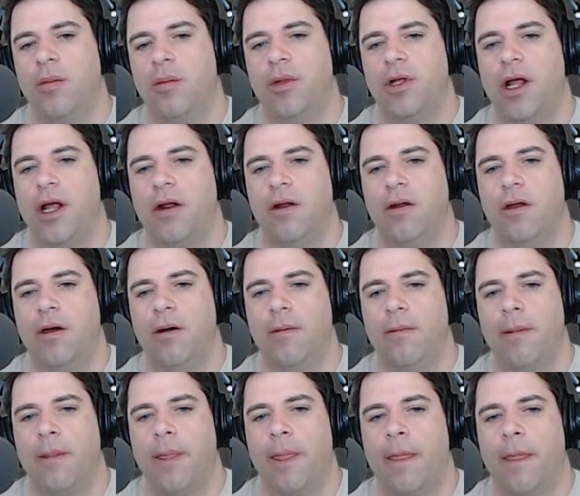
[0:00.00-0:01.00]
But I don't know.
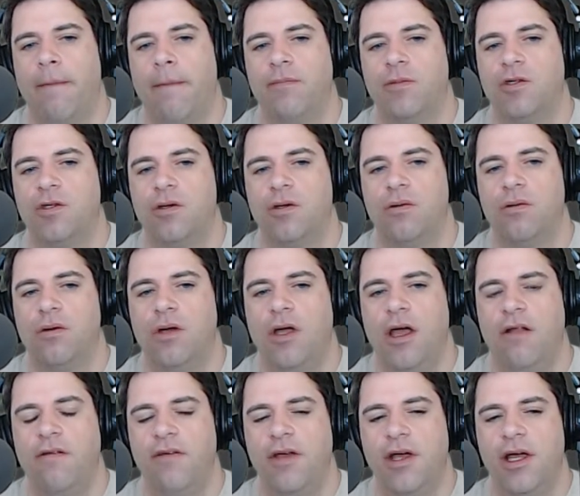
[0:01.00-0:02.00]
So
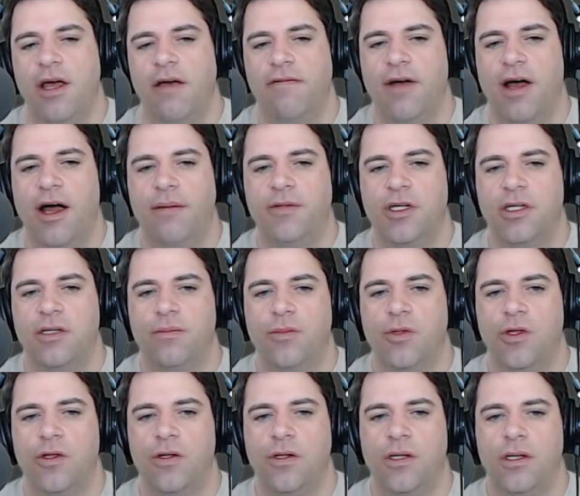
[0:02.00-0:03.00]
NVIF object
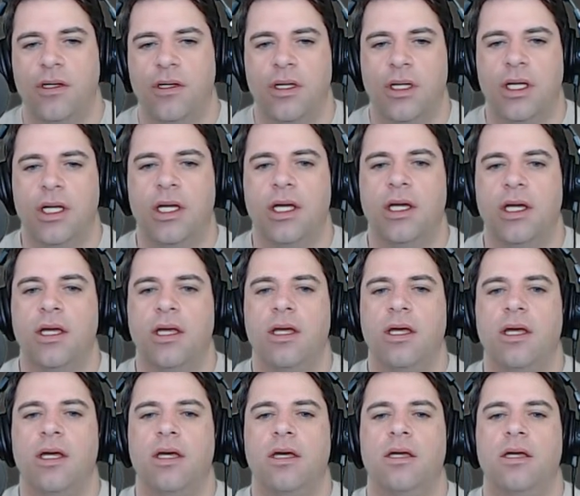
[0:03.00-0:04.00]
method
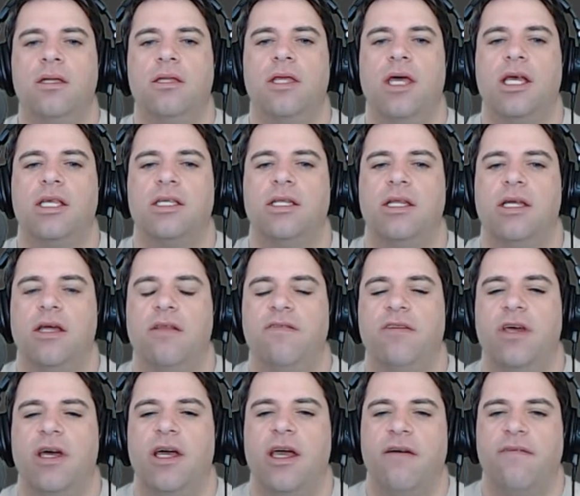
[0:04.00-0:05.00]
takes an
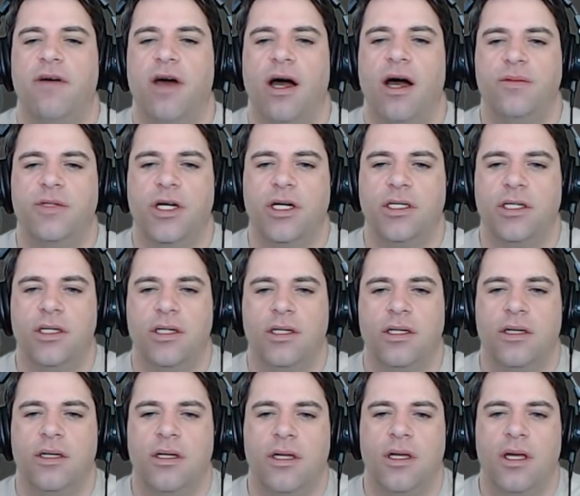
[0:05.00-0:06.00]
NVIF object,
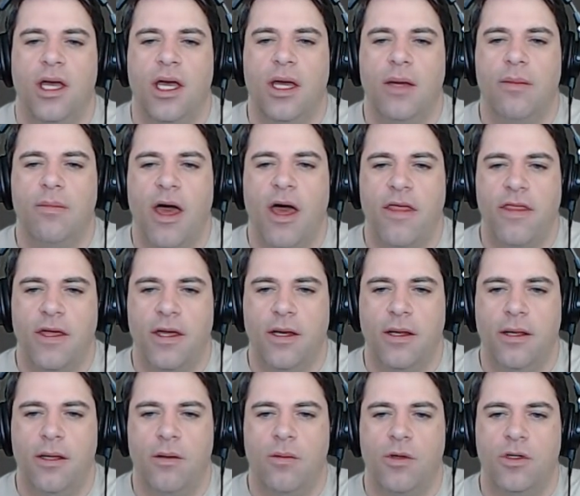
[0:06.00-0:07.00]
a
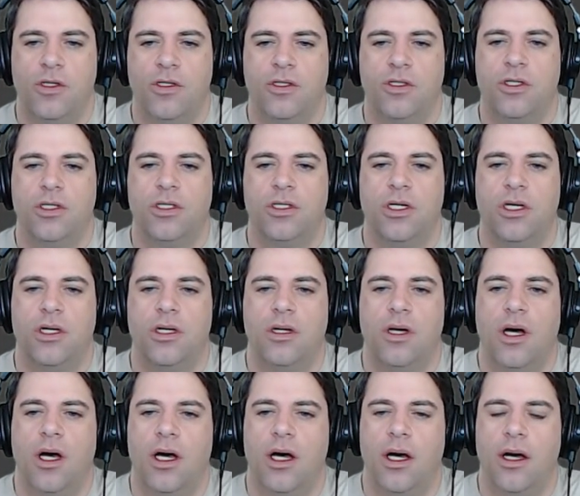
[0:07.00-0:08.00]
method, which is just an
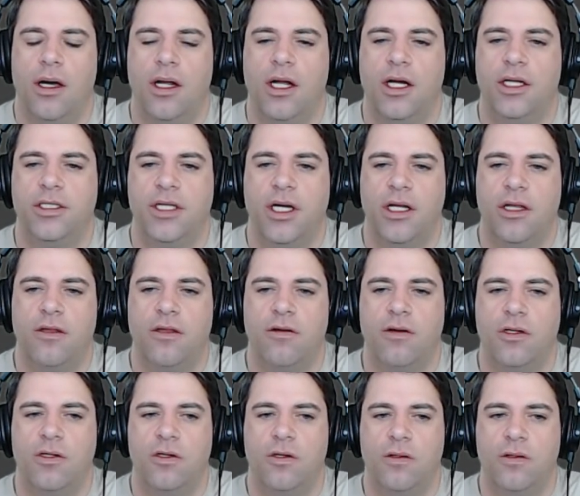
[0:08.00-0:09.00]
unsigned
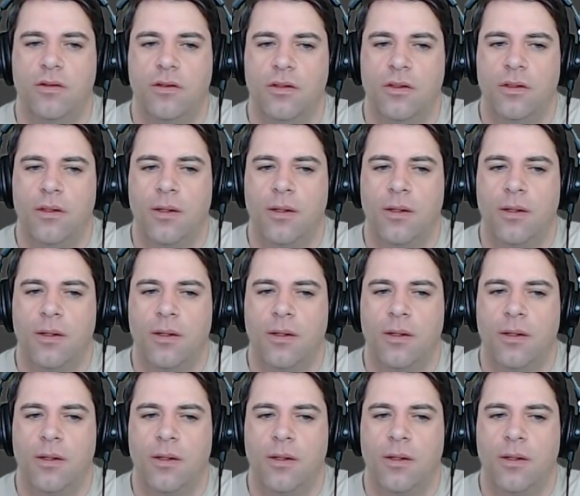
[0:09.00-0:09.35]
32,